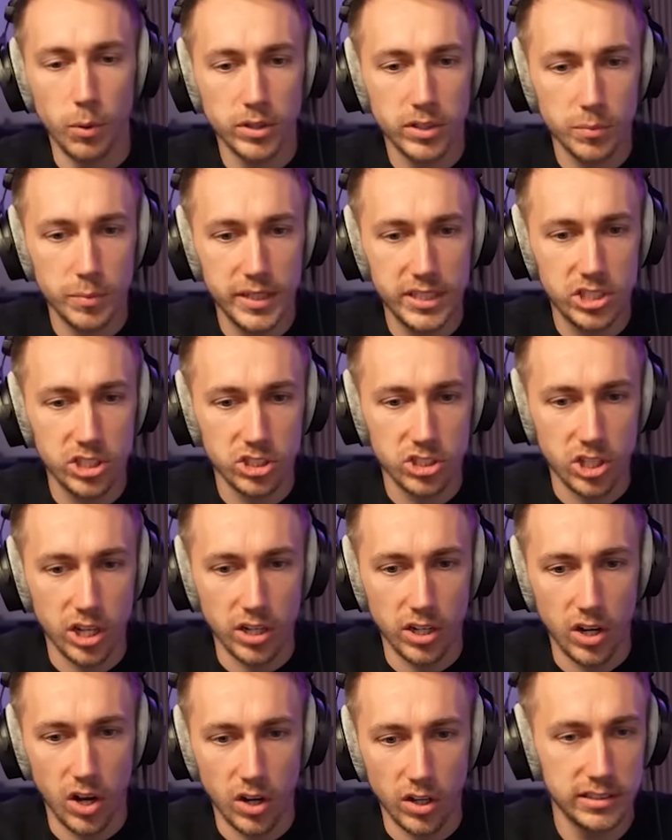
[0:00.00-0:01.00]
what did we just
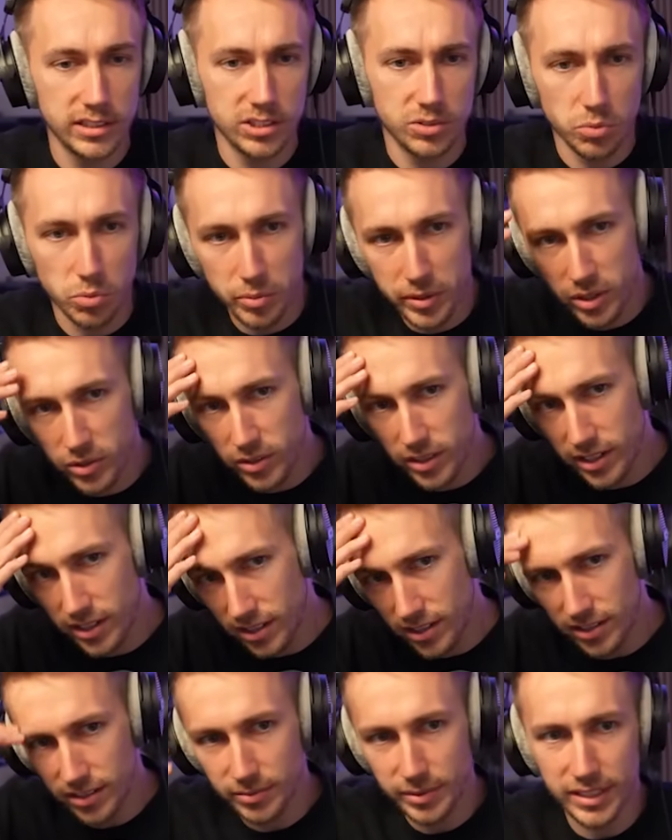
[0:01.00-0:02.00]
unlock? Is this what we all
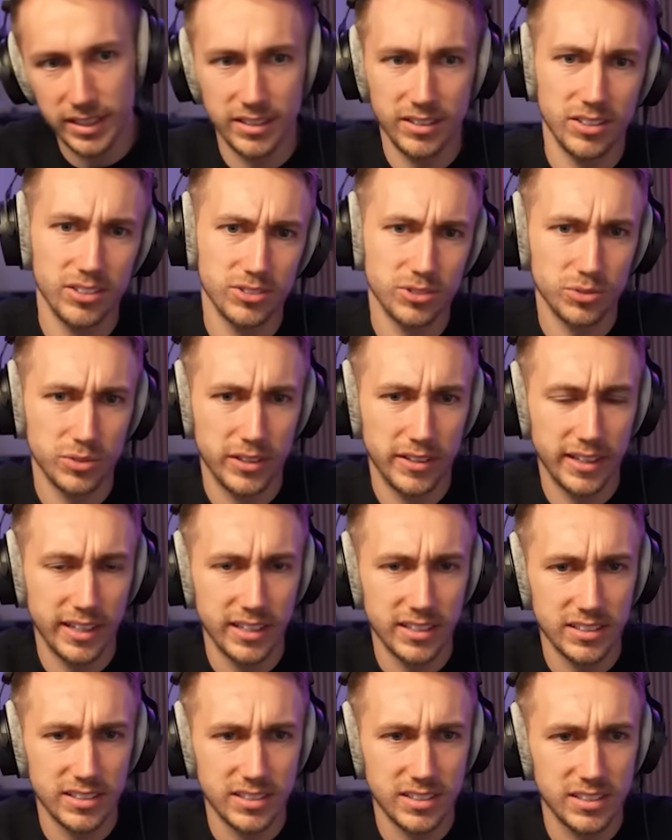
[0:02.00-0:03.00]
un we unlocked all of
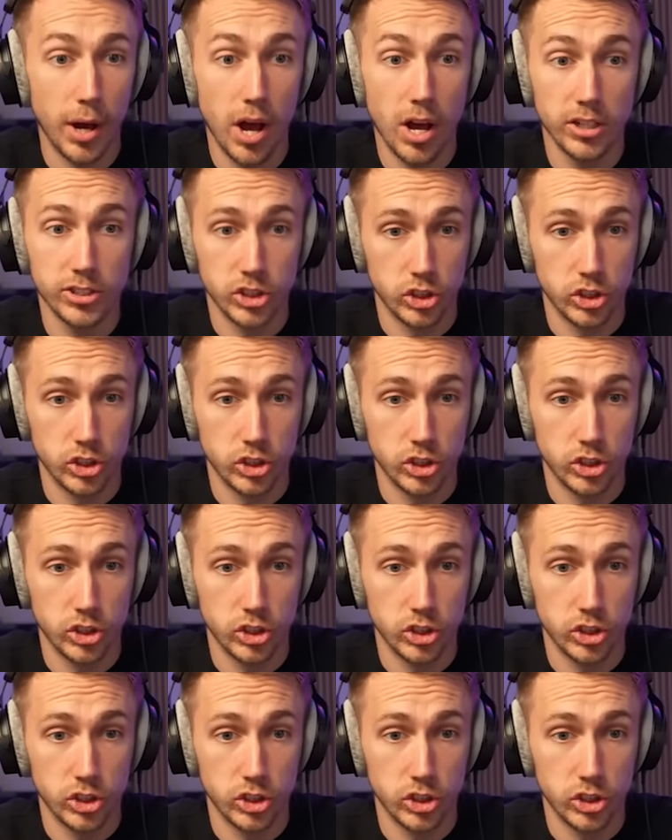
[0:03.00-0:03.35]
this? Bar